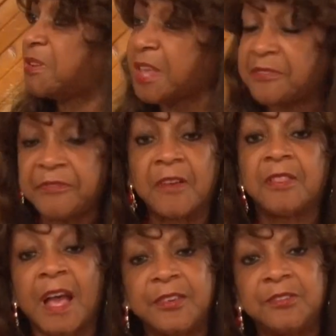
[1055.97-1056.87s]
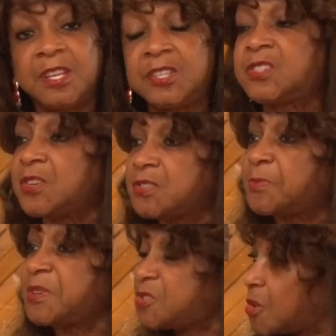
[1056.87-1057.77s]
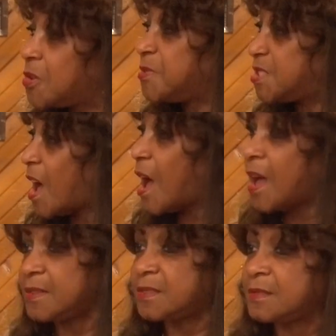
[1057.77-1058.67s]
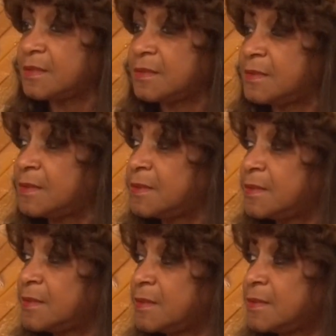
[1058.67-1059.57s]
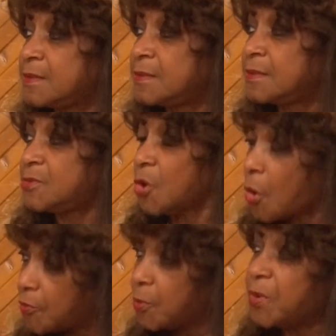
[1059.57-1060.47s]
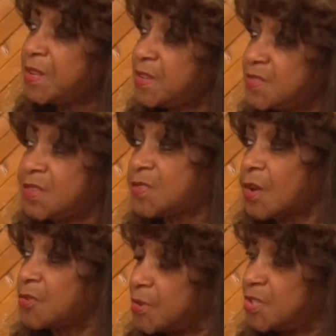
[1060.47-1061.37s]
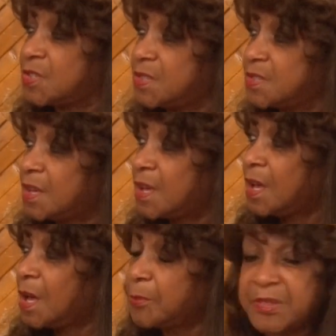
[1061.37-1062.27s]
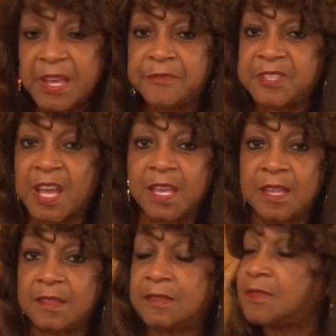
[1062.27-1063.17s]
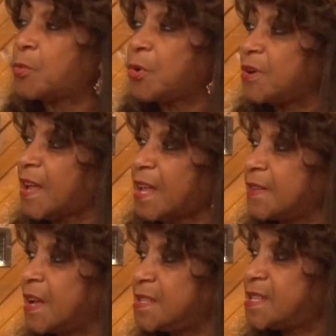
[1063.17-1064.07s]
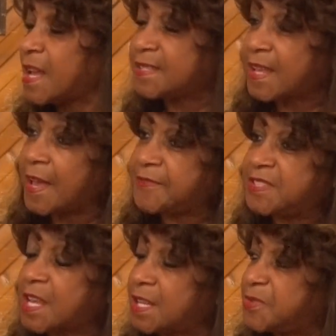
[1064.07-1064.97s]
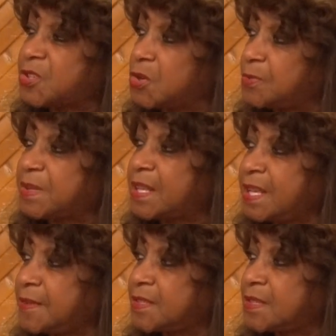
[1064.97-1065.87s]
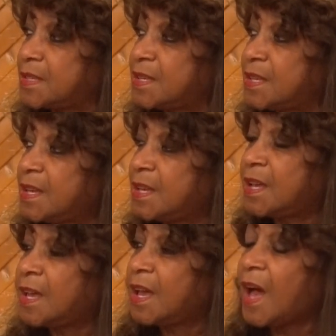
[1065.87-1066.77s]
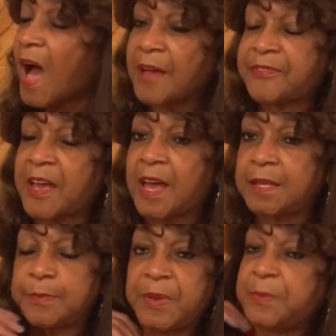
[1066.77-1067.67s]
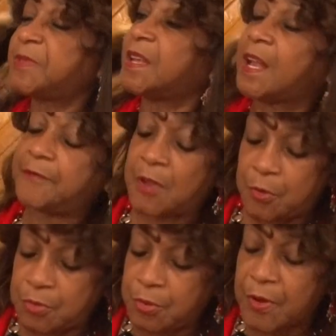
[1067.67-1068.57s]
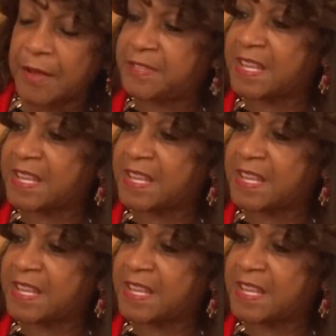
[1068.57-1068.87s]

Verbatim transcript: but they felt like you needed still to be circumcised. Jehovah Witnesses are Christians, but they've taken the word out of context. They have set up certain beliefs. I've had people that I have known who have